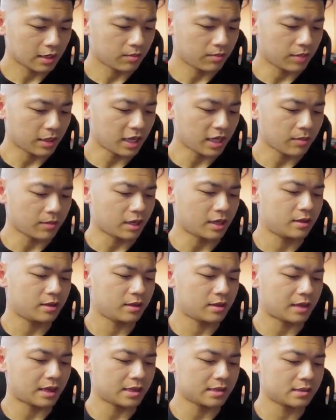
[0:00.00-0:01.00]
and bam, I
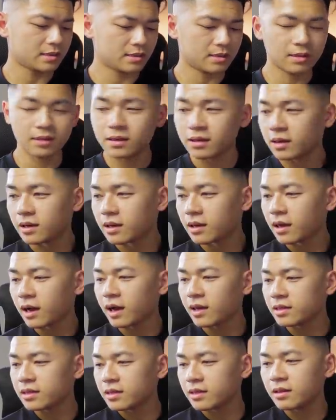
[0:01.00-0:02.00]
think that's,
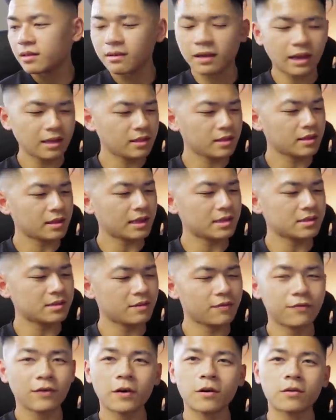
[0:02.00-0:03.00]
I, I think that's the
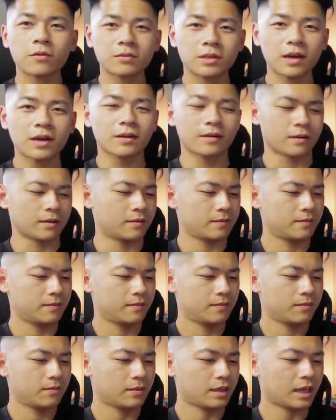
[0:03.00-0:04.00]
photo done.
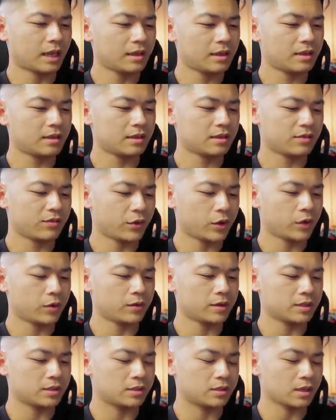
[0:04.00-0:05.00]
I think this photo
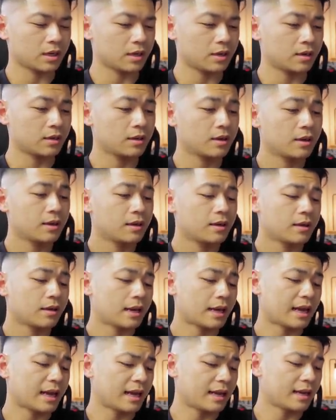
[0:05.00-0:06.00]
is done,
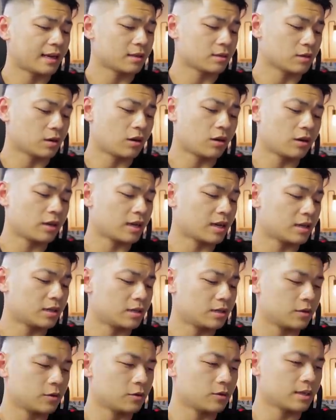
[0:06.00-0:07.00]
and all you gotta
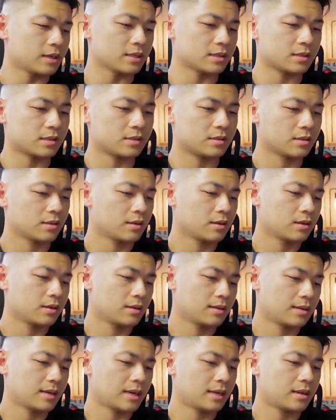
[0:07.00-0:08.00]
do is
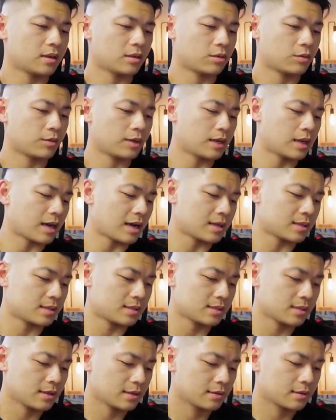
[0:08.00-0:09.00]
hit the three
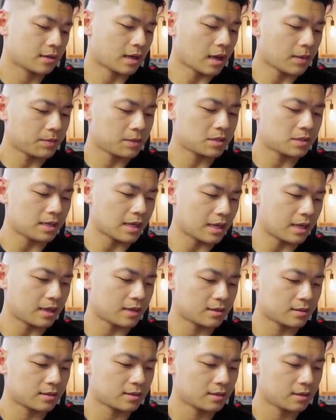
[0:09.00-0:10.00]
dots, copy
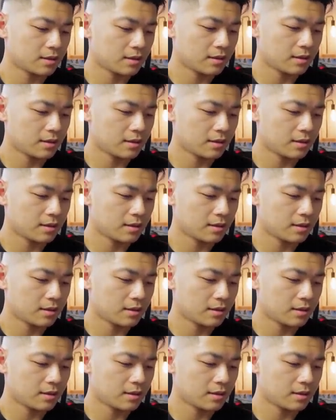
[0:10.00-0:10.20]
settings,